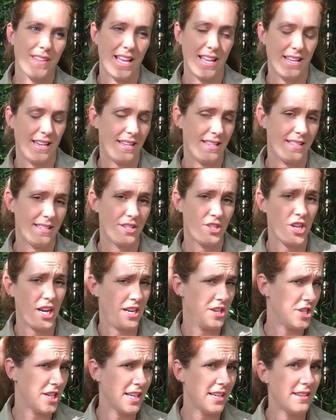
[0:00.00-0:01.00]
it is
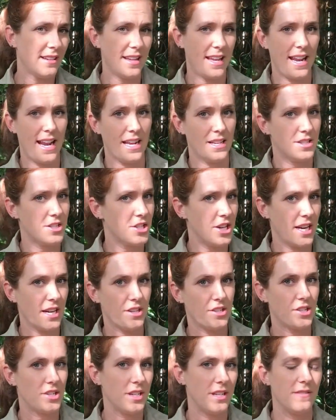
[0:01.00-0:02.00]
changing. It has
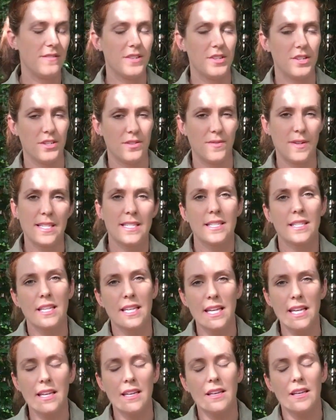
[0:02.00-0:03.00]
changed even just
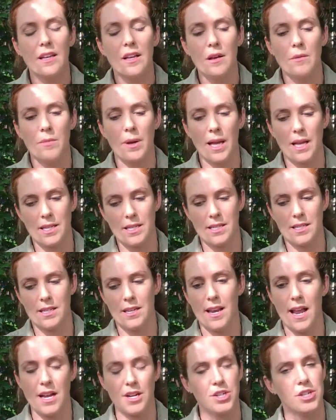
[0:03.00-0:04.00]
recently, but
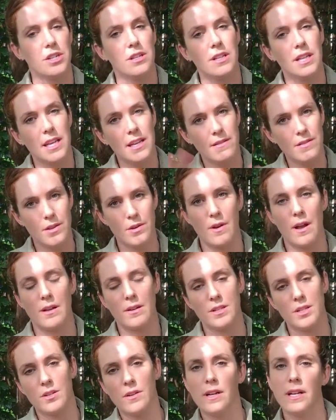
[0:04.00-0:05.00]
nationally
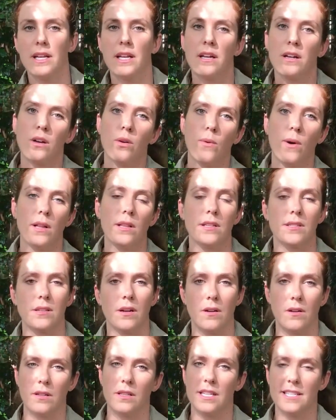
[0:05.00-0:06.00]
throughout Australia, koalas
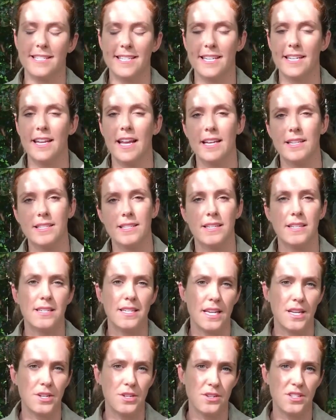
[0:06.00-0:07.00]
aren't listed as an
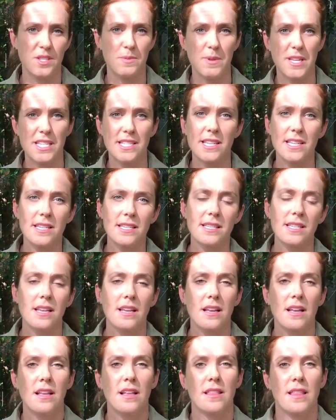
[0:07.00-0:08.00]
endangered species.
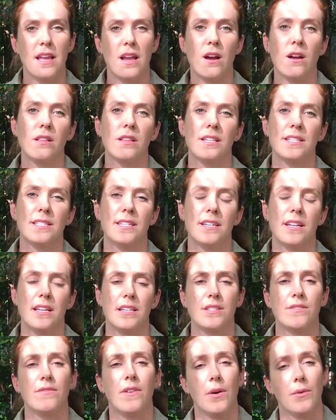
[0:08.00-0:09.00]
They are listed
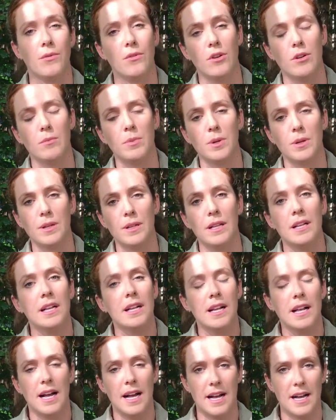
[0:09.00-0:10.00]
as vulnerable
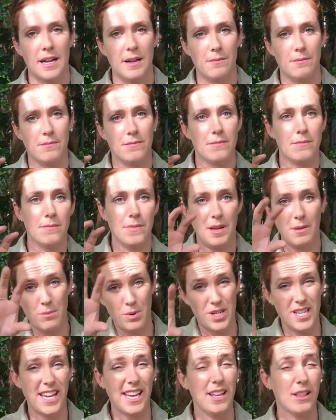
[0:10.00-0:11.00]
in
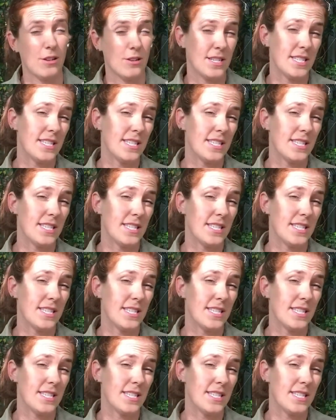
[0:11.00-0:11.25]
particular